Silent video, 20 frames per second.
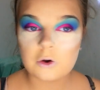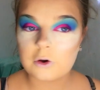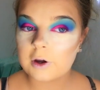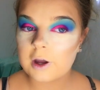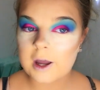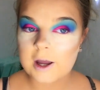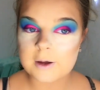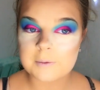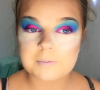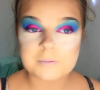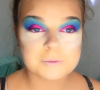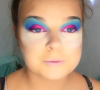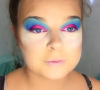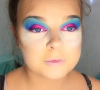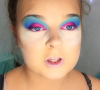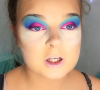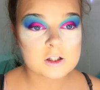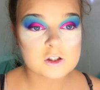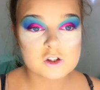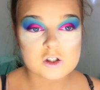Okay,
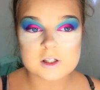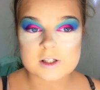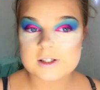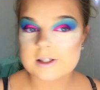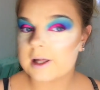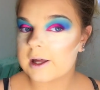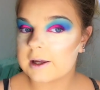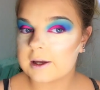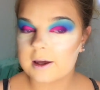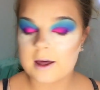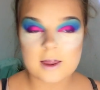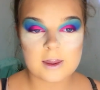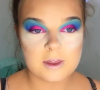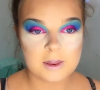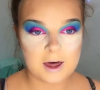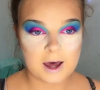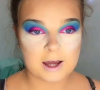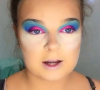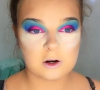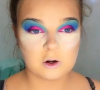just like
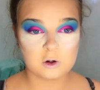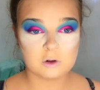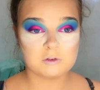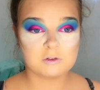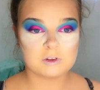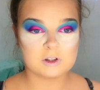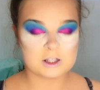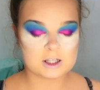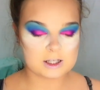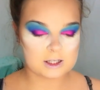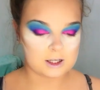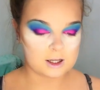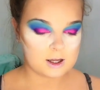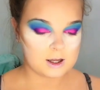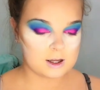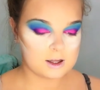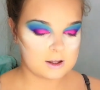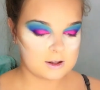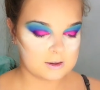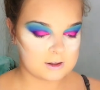that. Hopefully
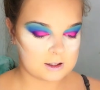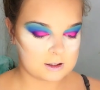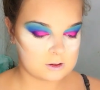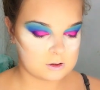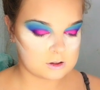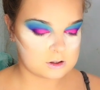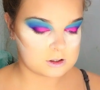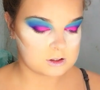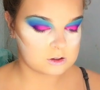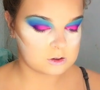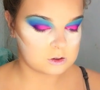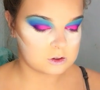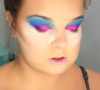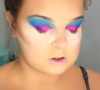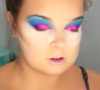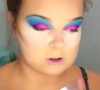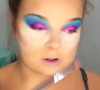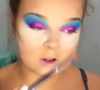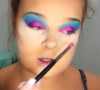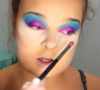that looks as good
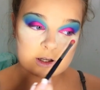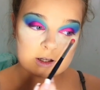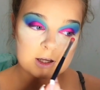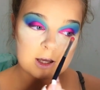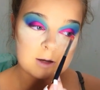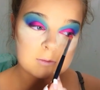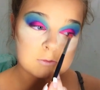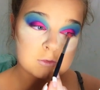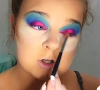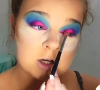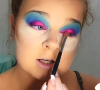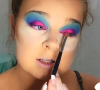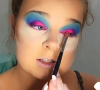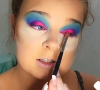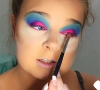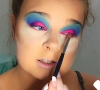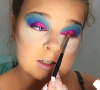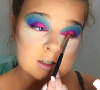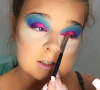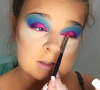on camera as
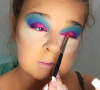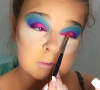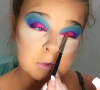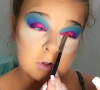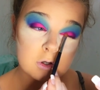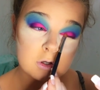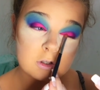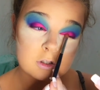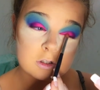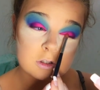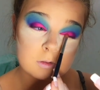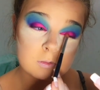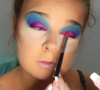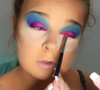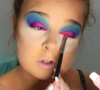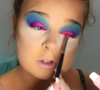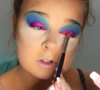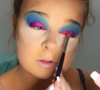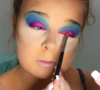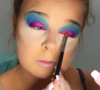it does in person,
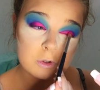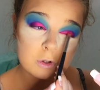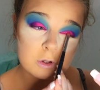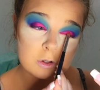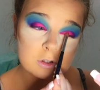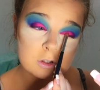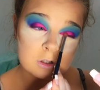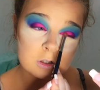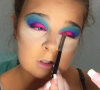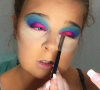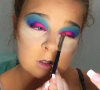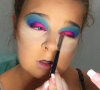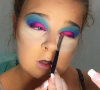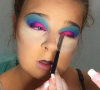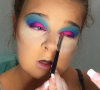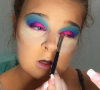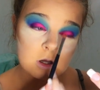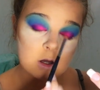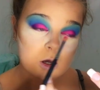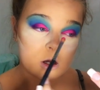because in person,
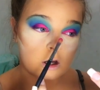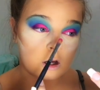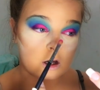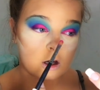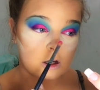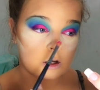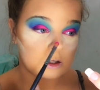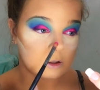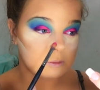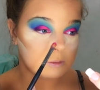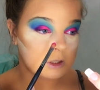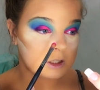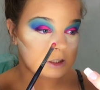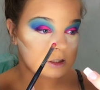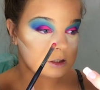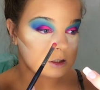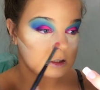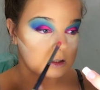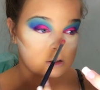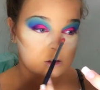I don't
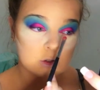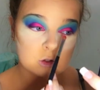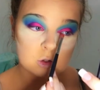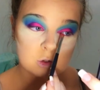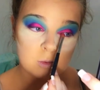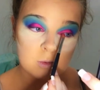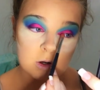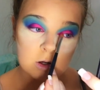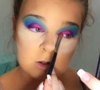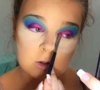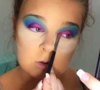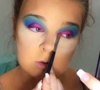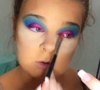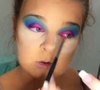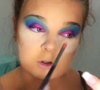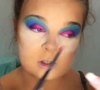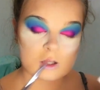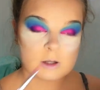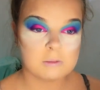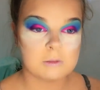mean to toot my own
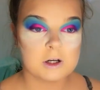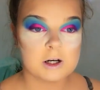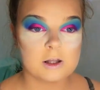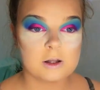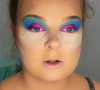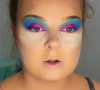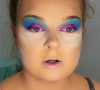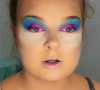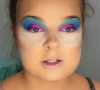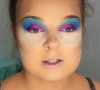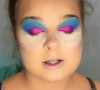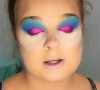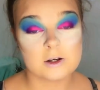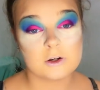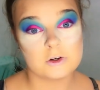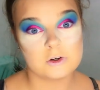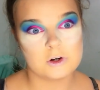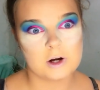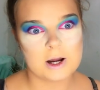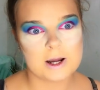horn here, but it looks
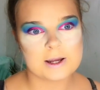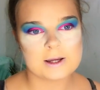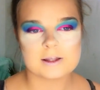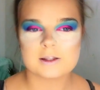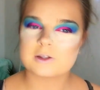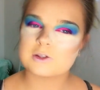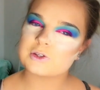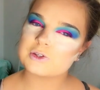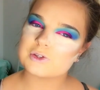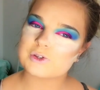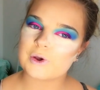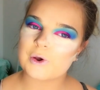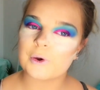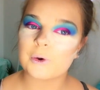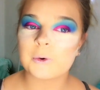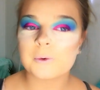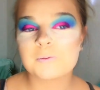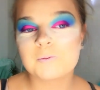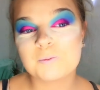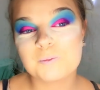great. So,
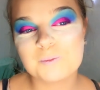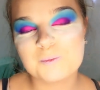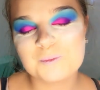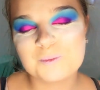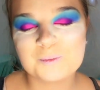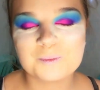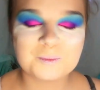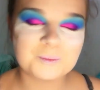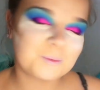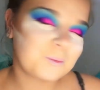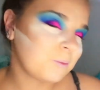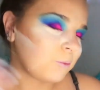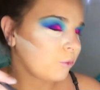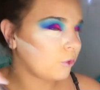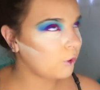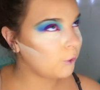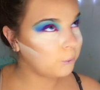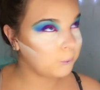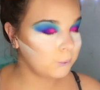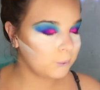
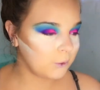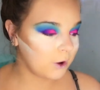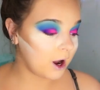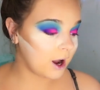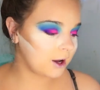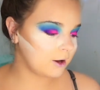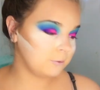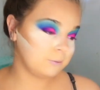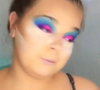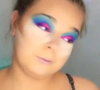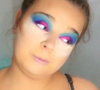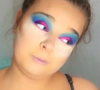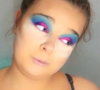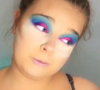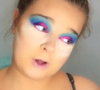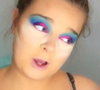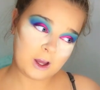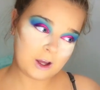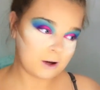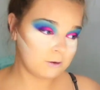okay,
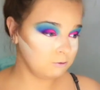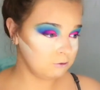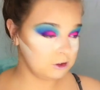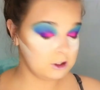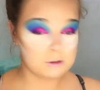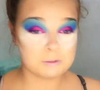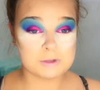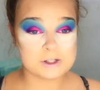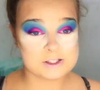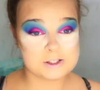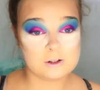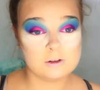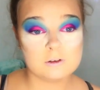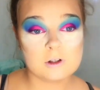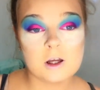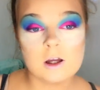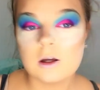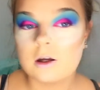I'm feeling myself.